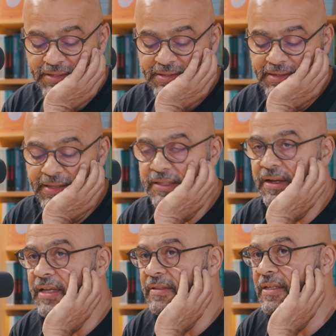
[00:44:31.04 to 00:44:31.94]
I think that
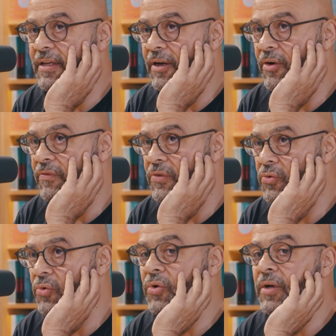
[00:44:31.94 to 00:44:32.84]
idea of
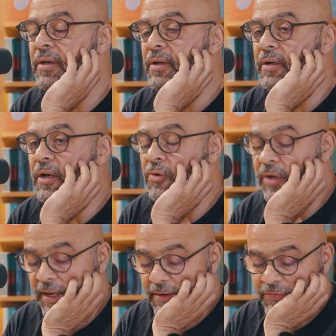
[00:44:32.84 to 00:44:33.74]
you
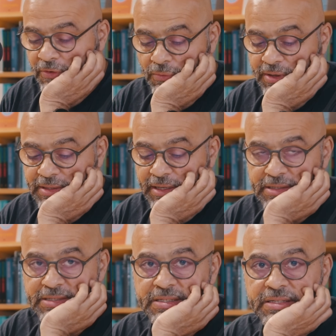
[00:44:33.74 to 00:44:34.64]
looking for what
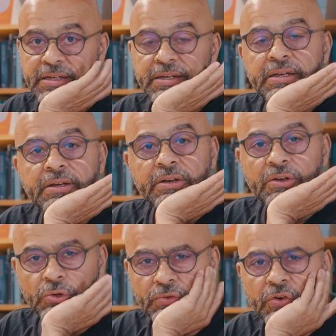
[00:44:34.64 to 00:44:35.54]
is
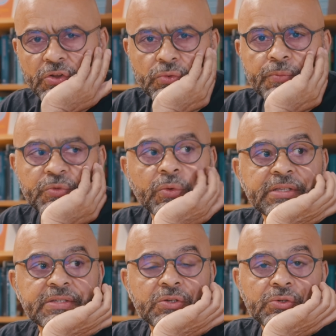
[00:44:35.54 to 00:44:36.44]
good for you,
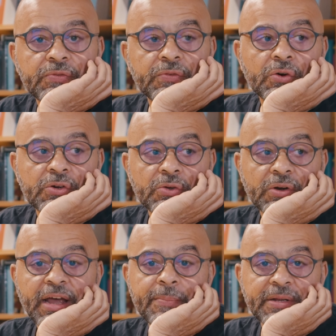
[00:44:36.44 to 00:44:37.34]
what is good for
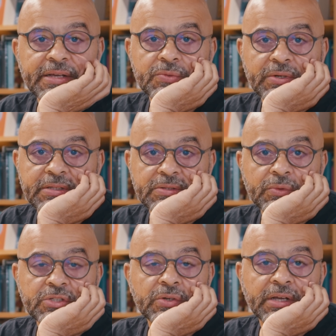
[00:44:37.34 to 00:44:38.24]
your happiness,
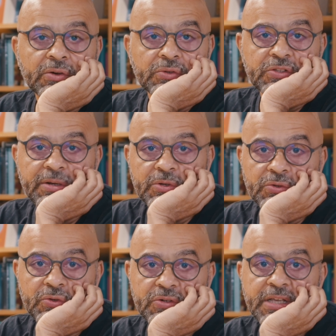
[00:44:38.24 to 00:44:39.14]
what you can
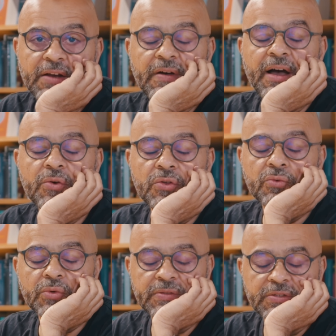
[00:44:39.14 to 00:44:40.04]
contribute to yourself, how
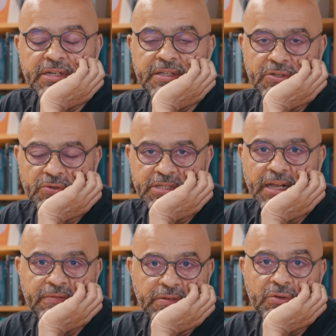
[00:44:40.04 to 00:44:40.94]
you would treat
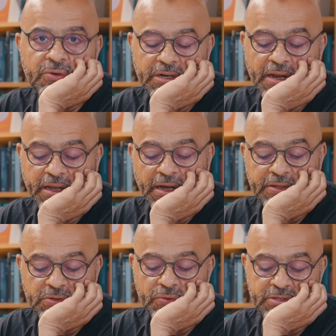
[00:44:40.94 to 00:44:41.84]
yourself if you were really
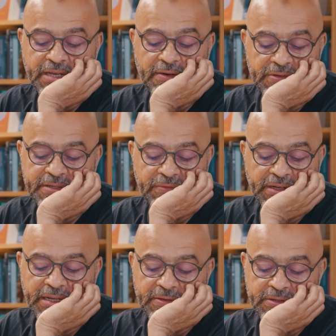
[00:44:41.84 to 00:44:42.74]
kind to yourself is a
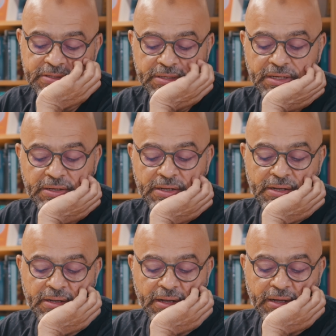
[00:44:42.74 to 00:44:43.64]
very interesting
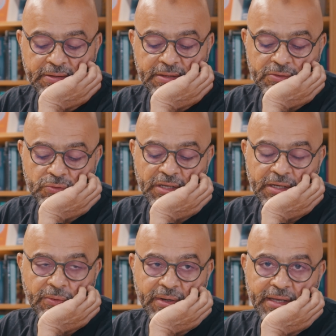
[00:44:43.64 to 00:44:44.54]
thing to
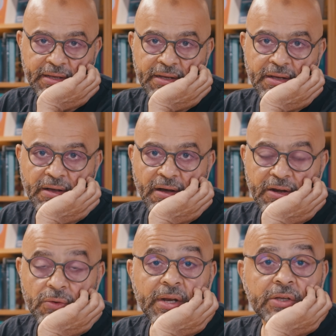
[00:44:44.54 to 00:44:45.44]
take away.
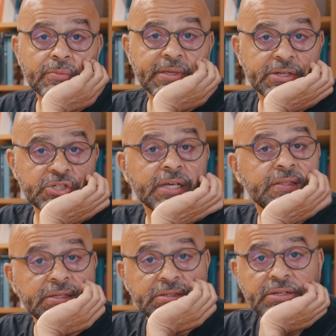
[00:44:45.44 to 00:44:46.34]
Are you willing to be
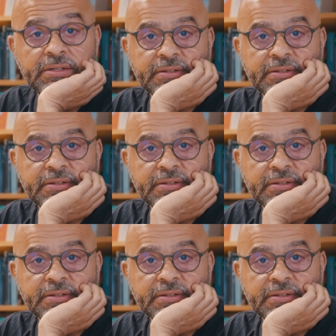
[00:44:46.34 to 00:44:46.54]
rejected?